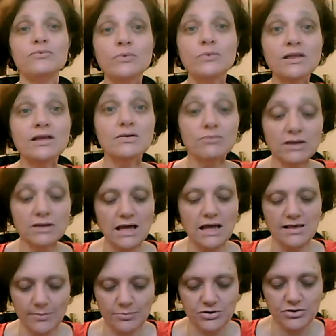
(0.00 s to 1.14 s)
Really, really
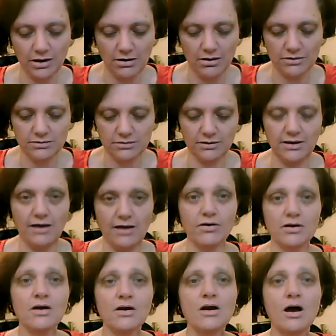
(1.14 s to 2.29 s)
exceptionally hard not to
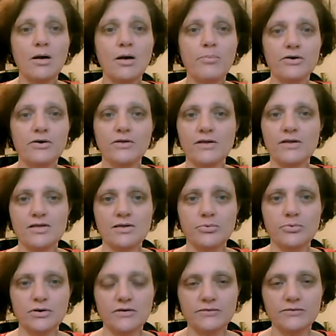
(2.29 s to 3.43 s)
have a partner that's
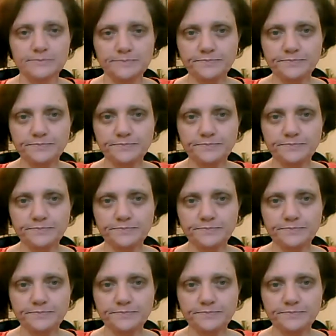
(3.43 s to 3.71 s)
supportive.